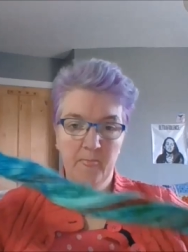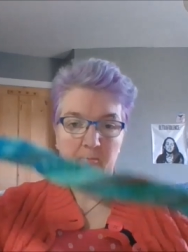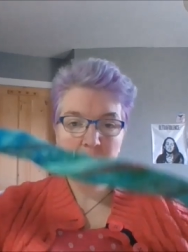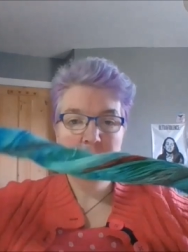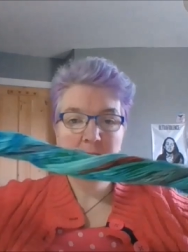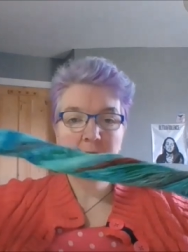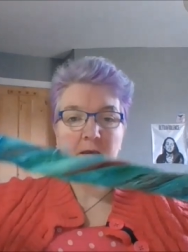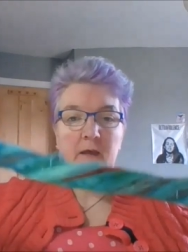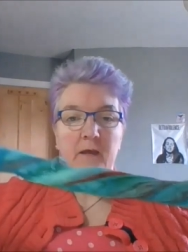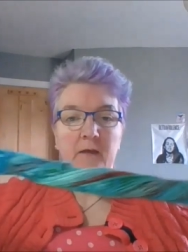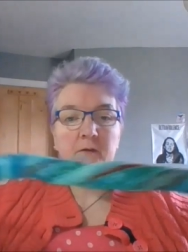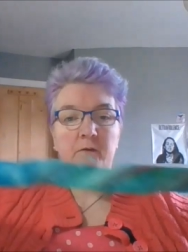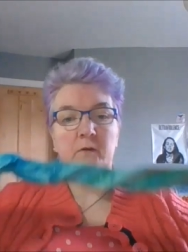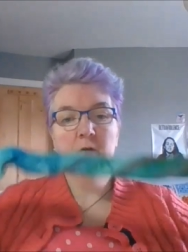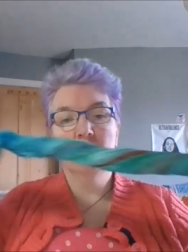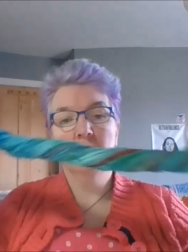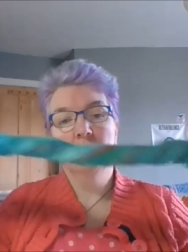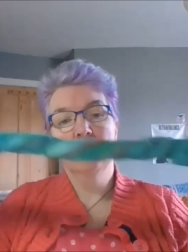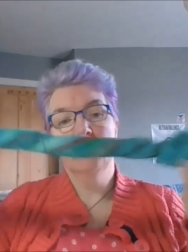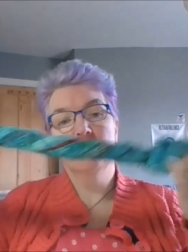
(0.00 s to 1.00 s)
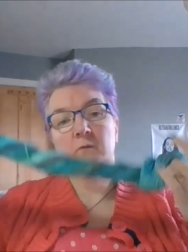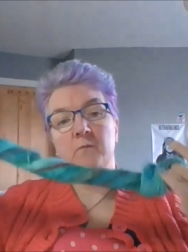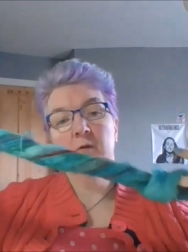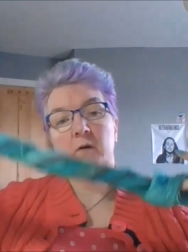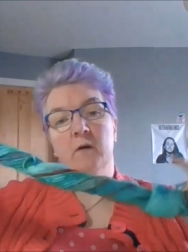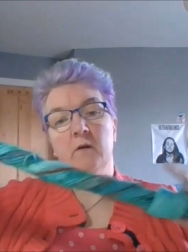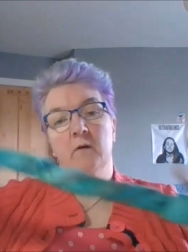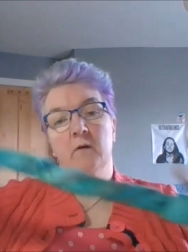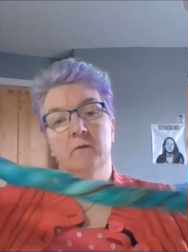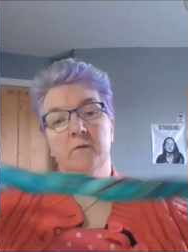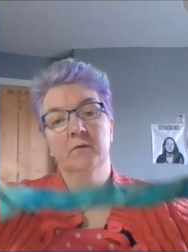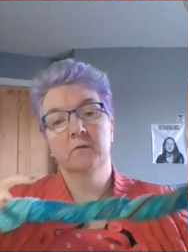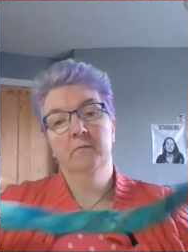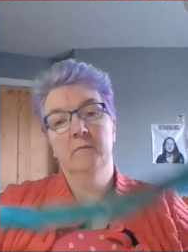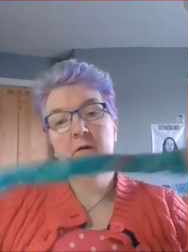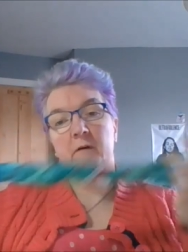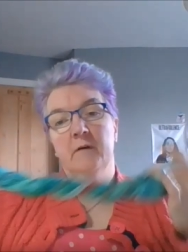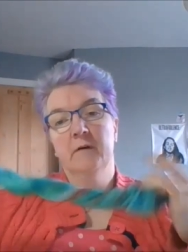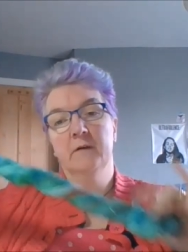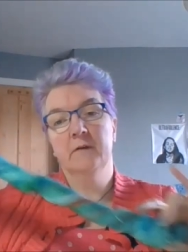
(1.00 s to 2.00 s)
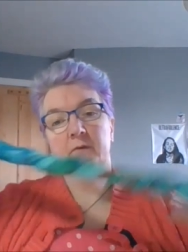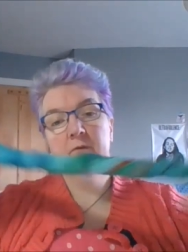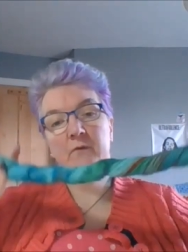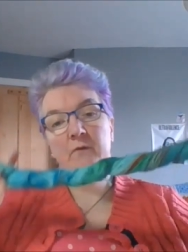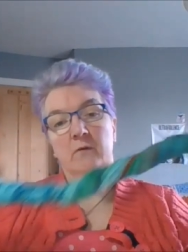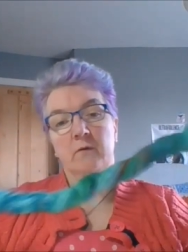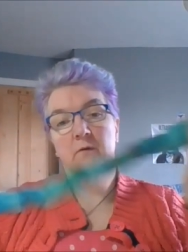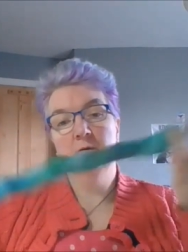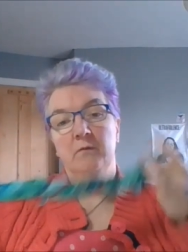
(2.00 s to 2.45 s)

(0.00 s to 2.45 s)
So those were going off to America soon.